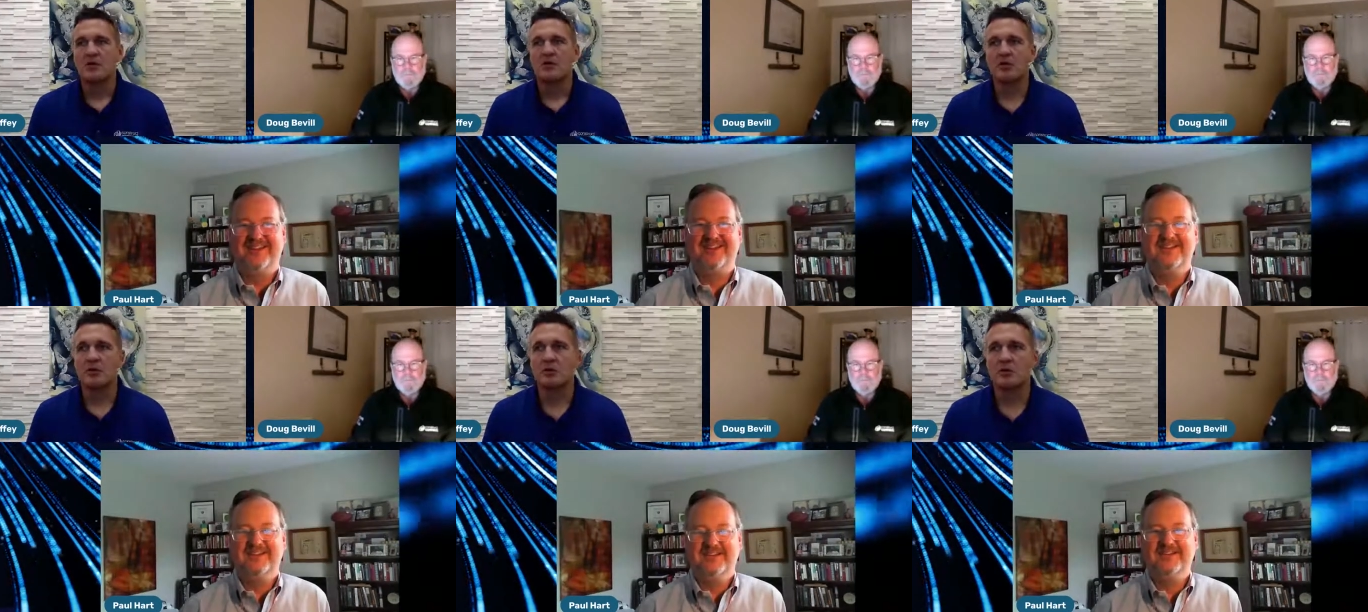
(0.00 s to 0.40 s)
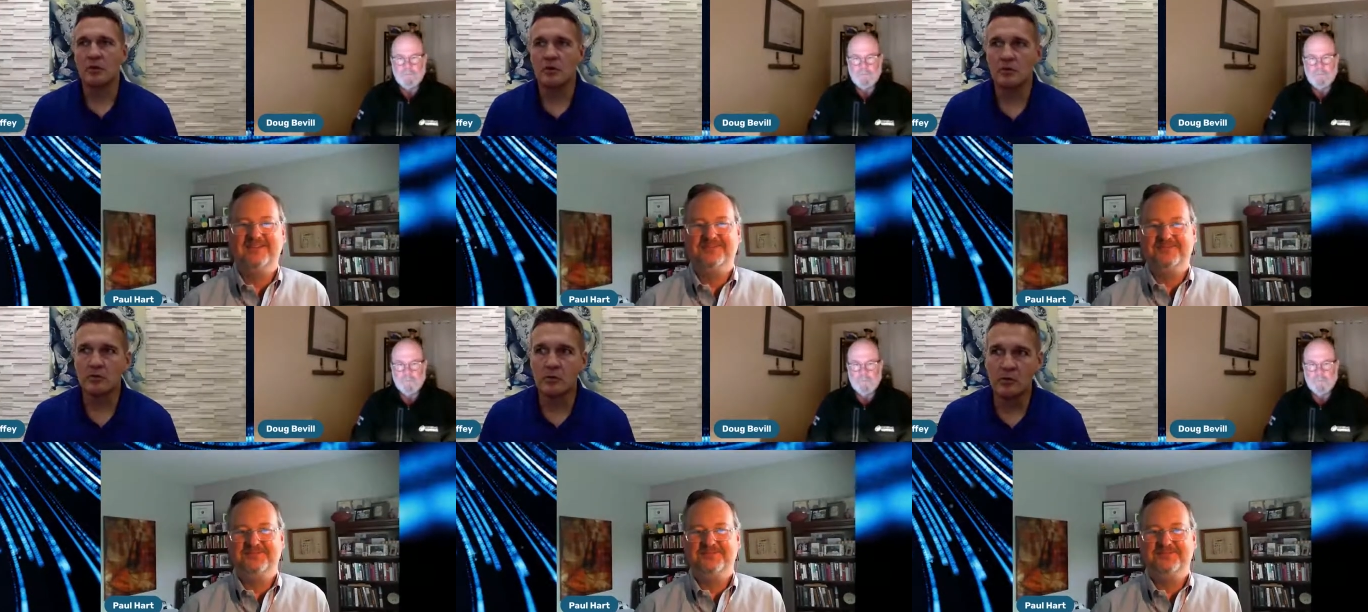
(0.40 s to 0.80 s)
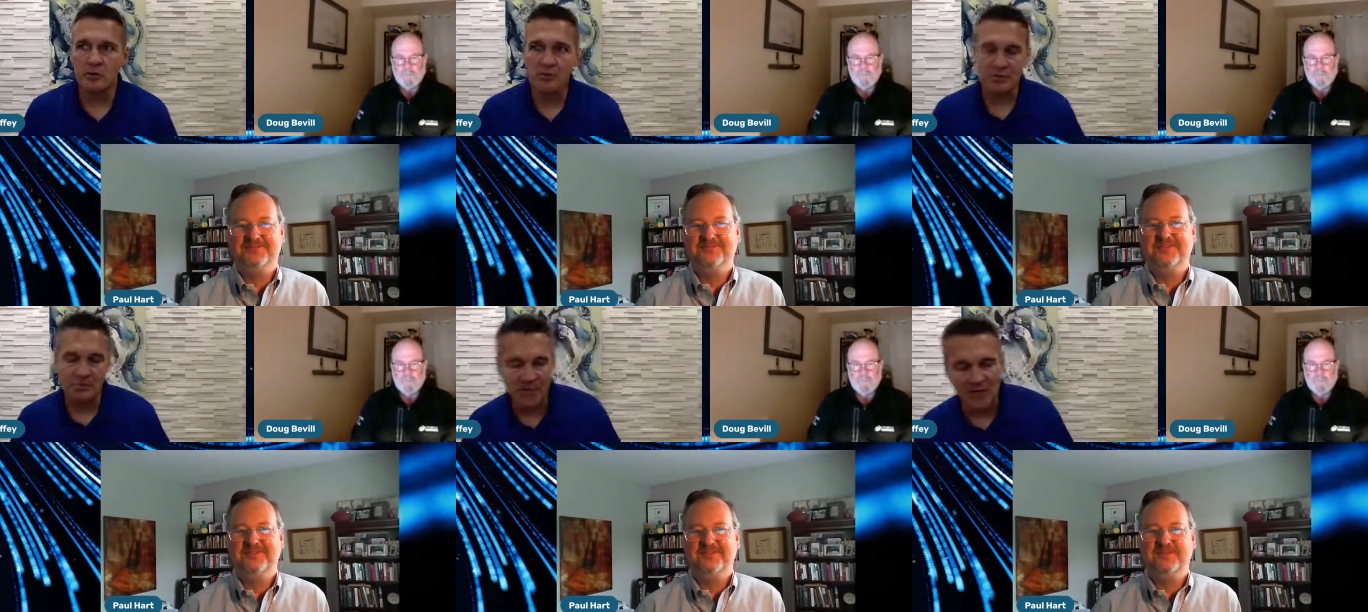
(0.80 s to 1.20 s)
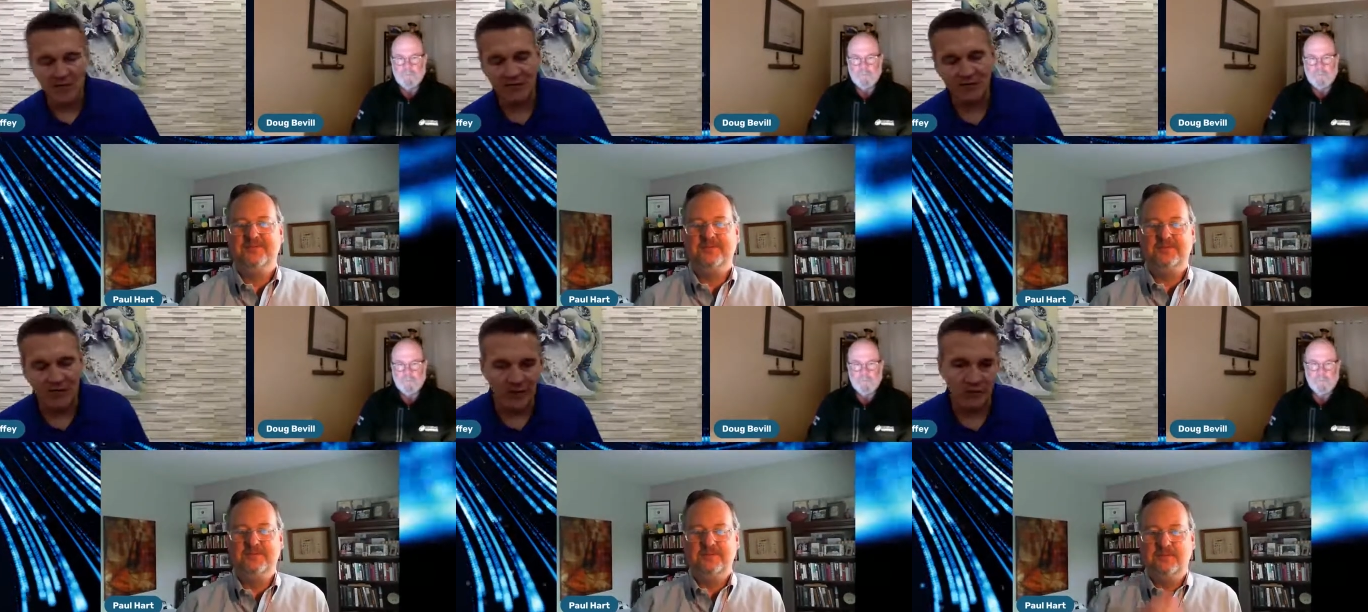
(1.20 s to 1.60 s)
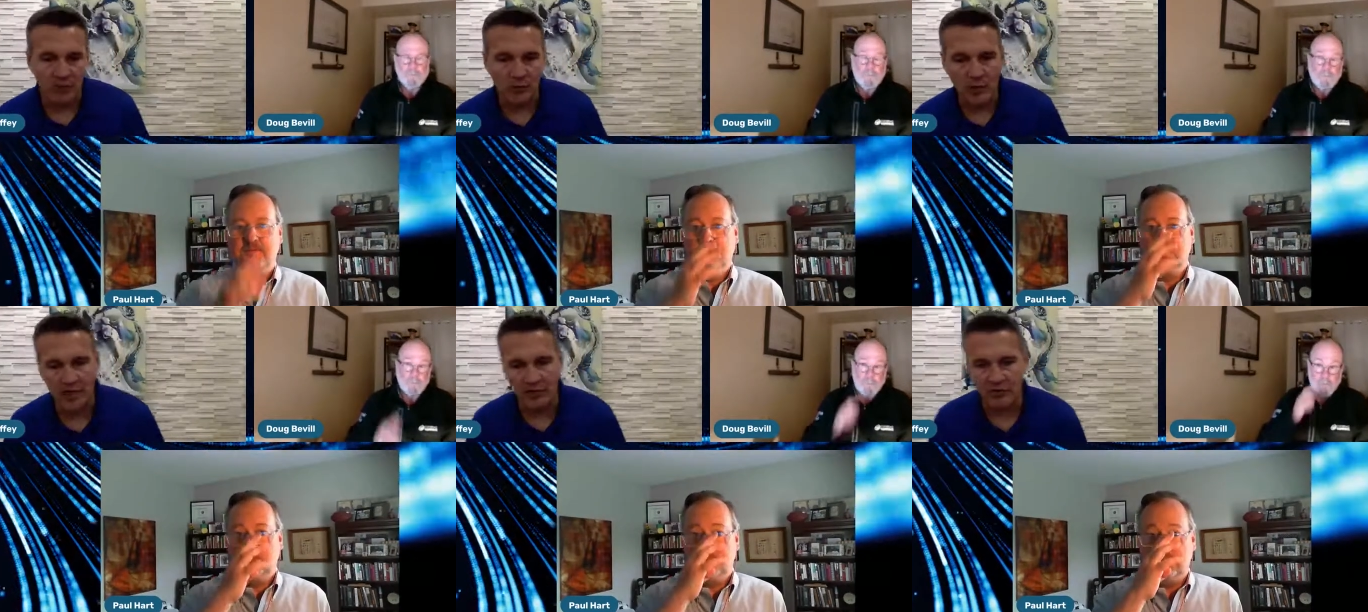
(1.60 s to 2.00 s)
Speaker 1: Those, those, specs find
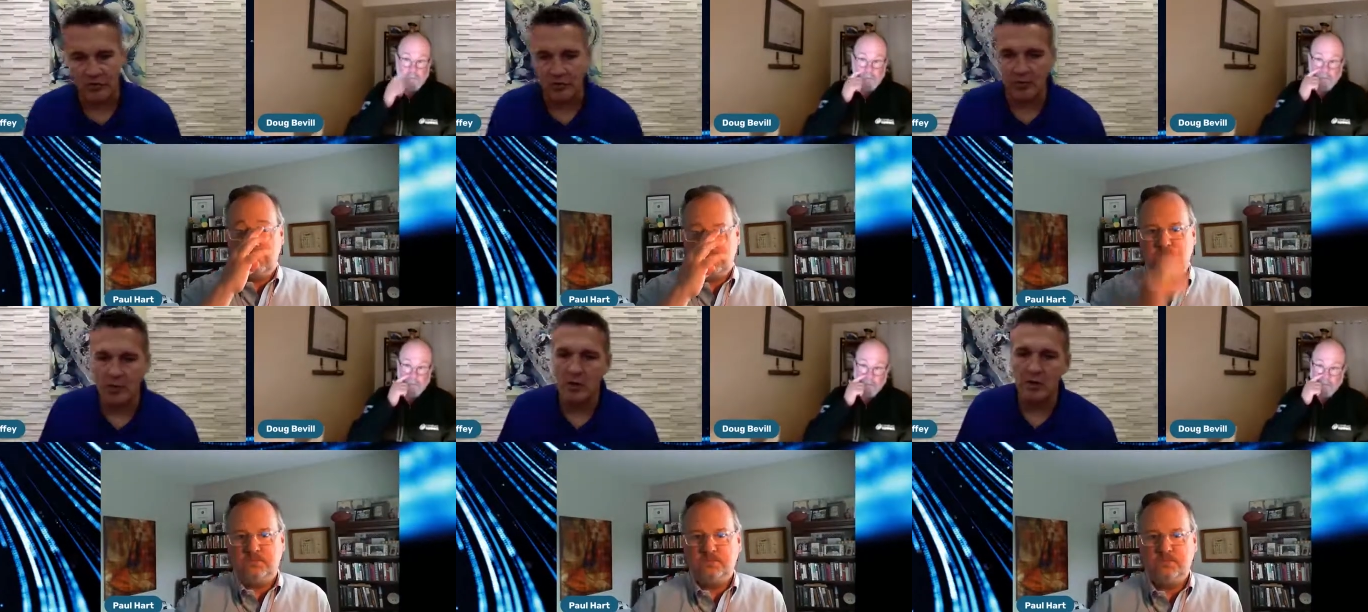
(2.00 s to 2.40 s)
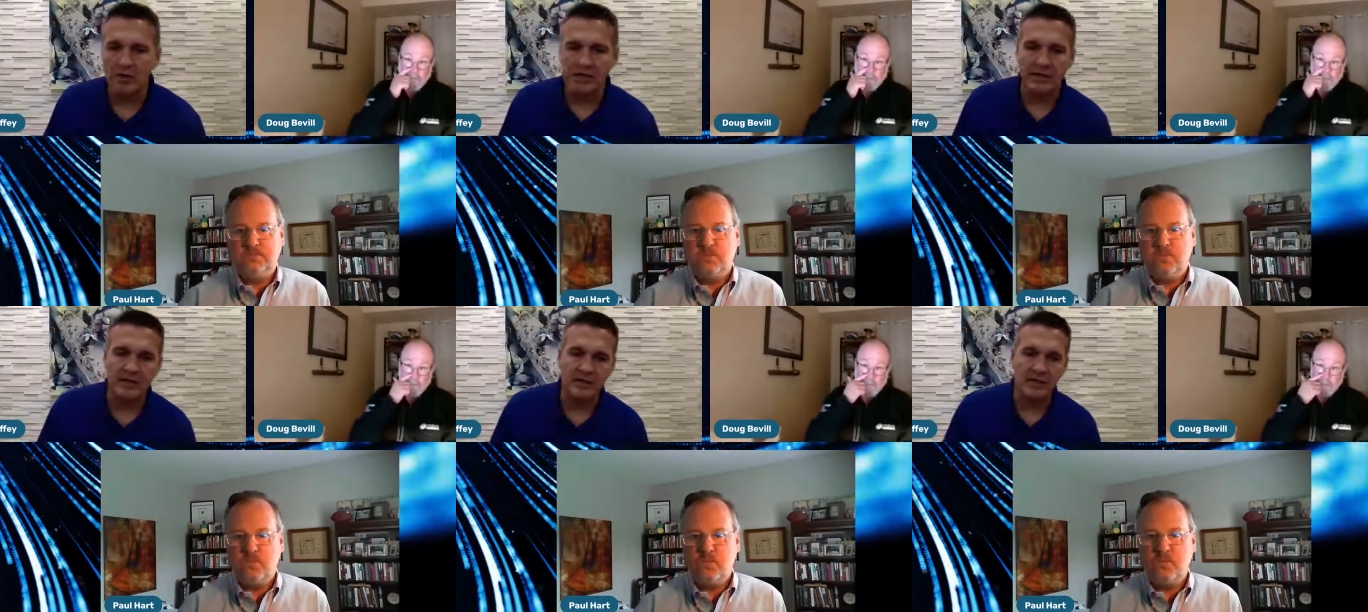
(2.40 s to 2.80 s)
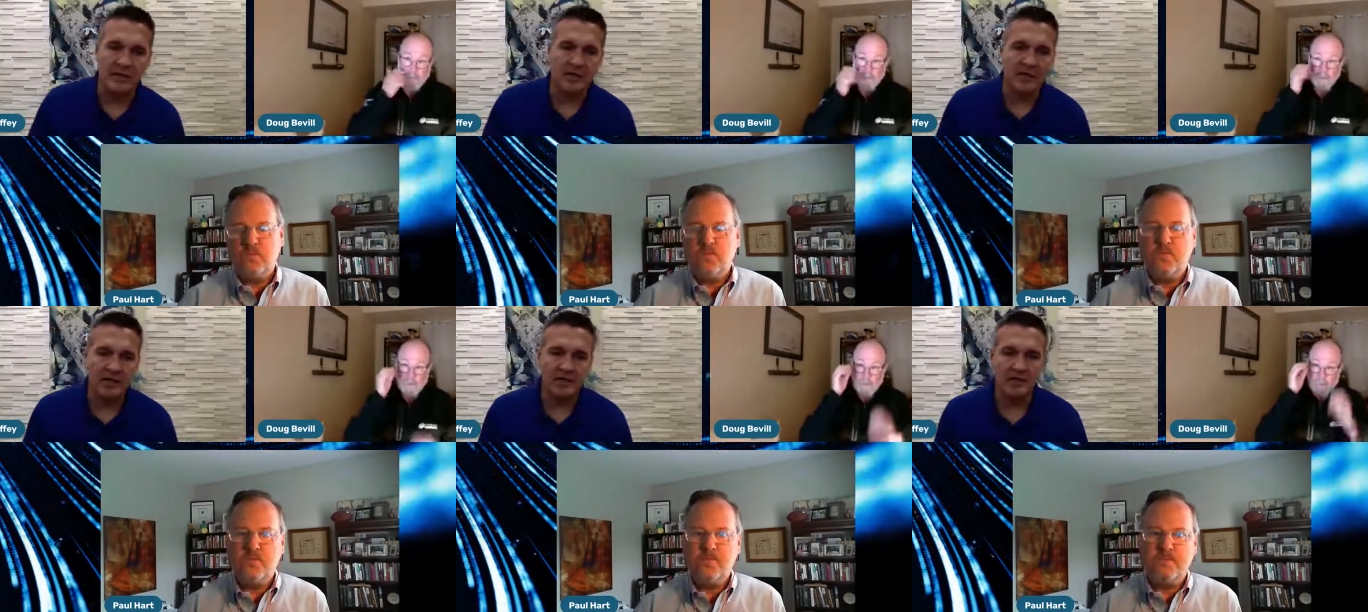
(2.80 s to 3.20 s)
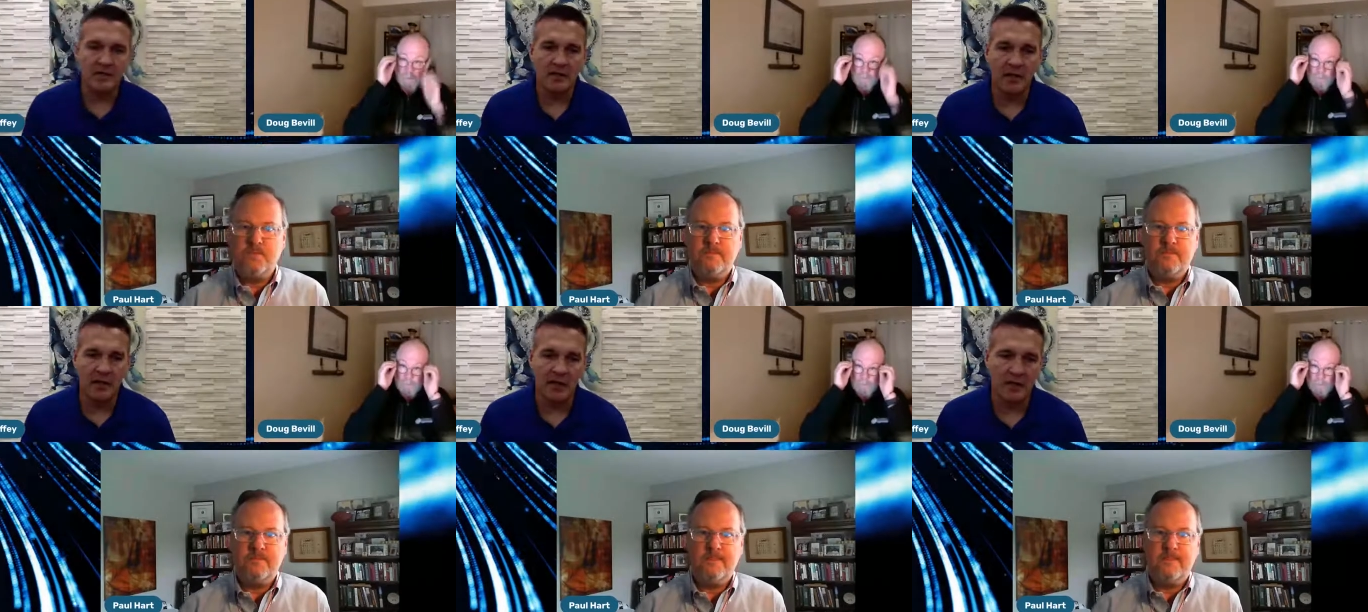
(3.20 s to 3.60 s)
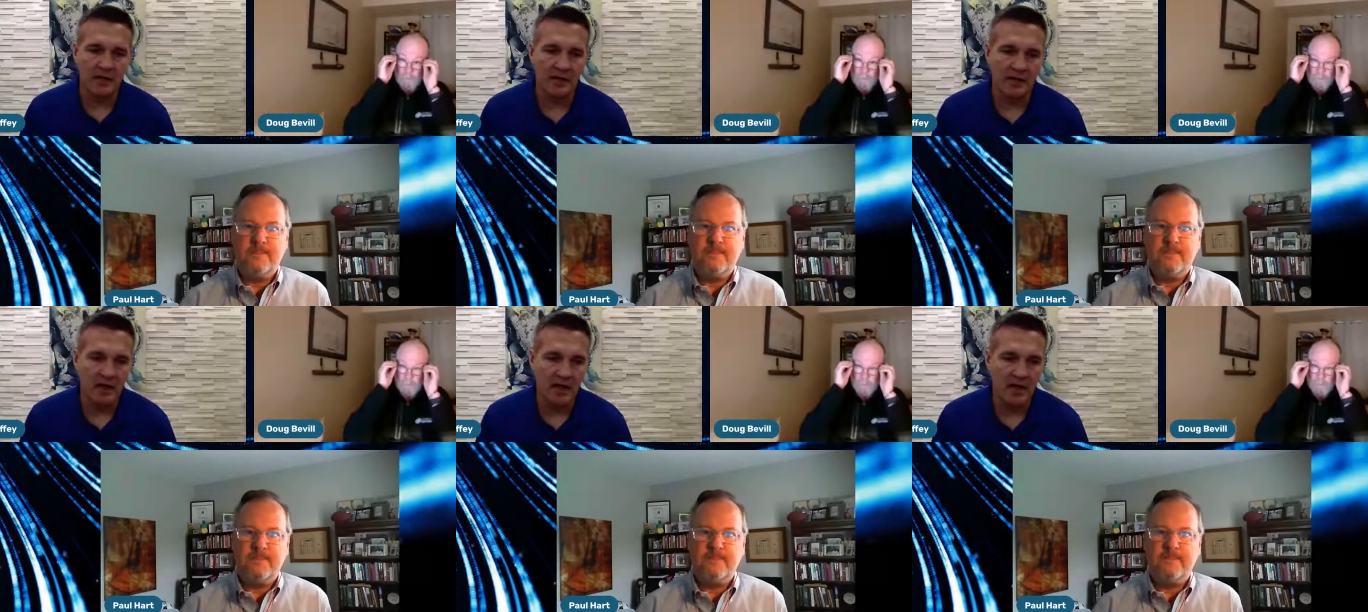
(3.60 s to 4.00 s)
their way into the market, and
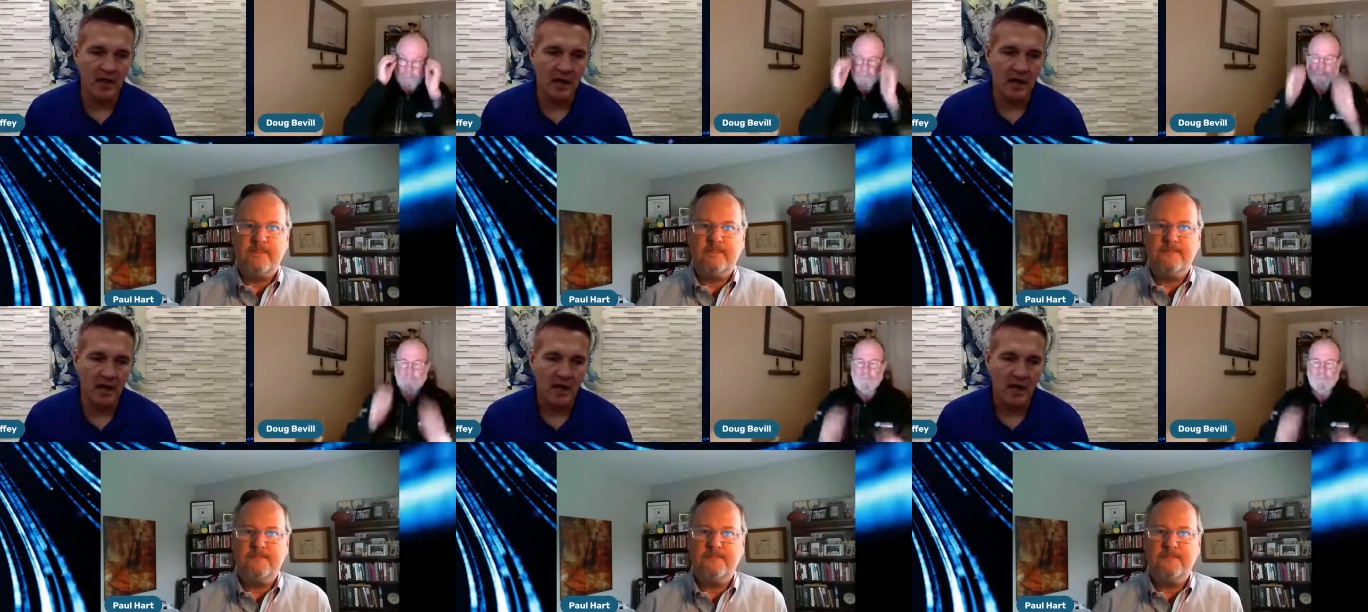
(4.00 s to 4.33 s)
and I